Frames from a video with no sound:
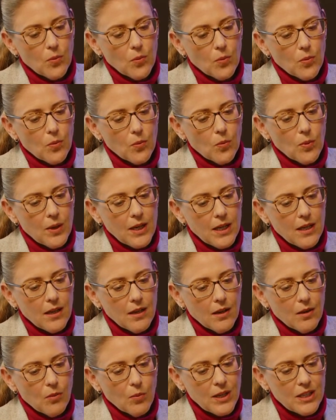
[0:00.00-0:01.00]

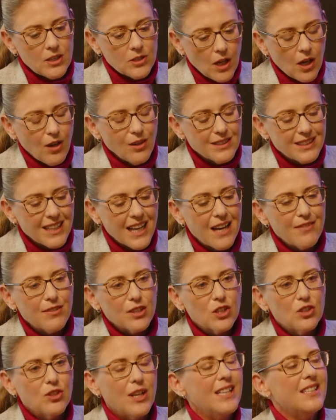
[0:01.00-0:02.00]
we don't have a
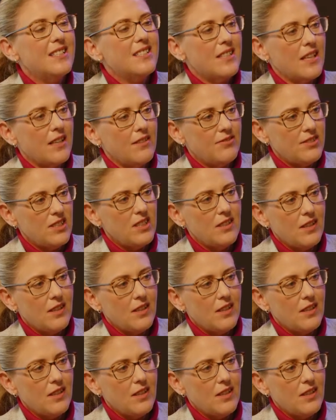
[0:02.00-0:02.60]
great safety